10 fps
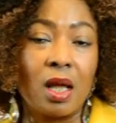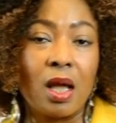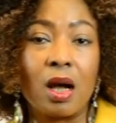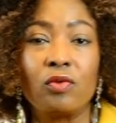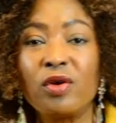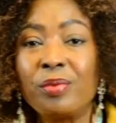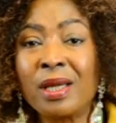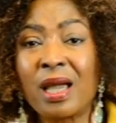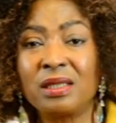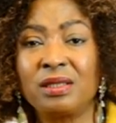And we've
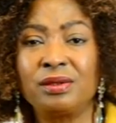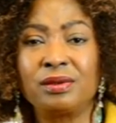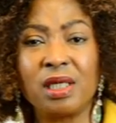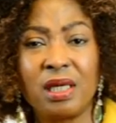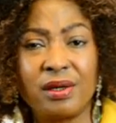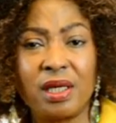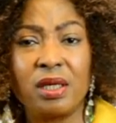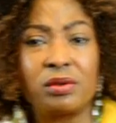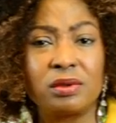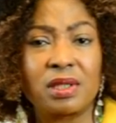been getting really,
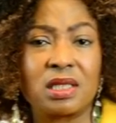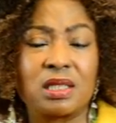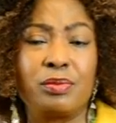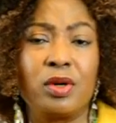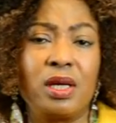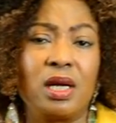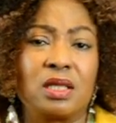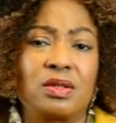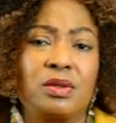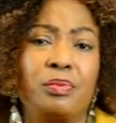really good
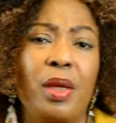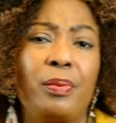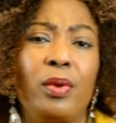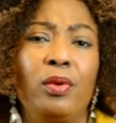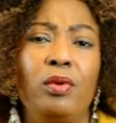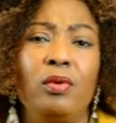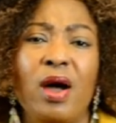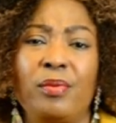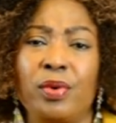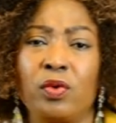testimonials from people who
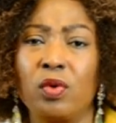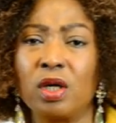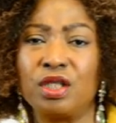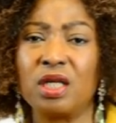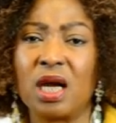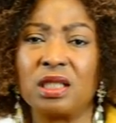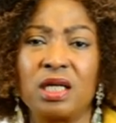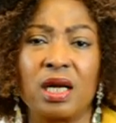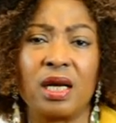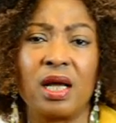have been watching our
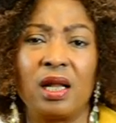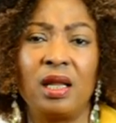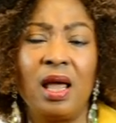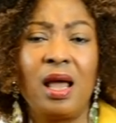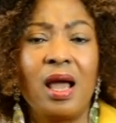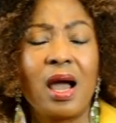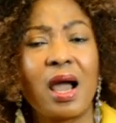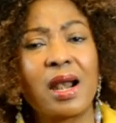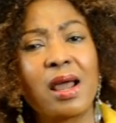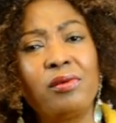channel
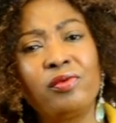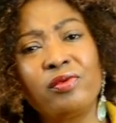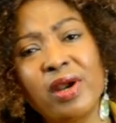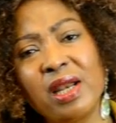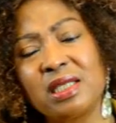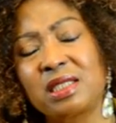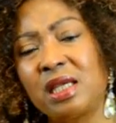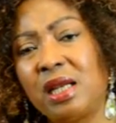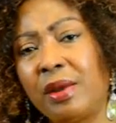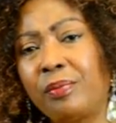and have really
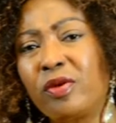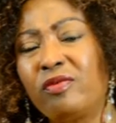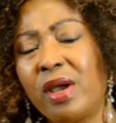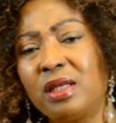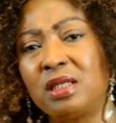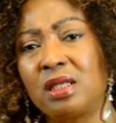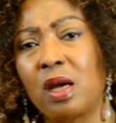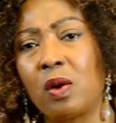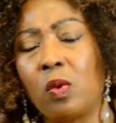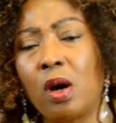seen improvement in
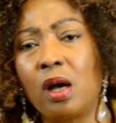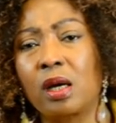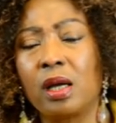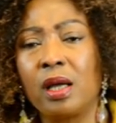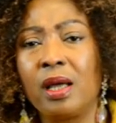their work,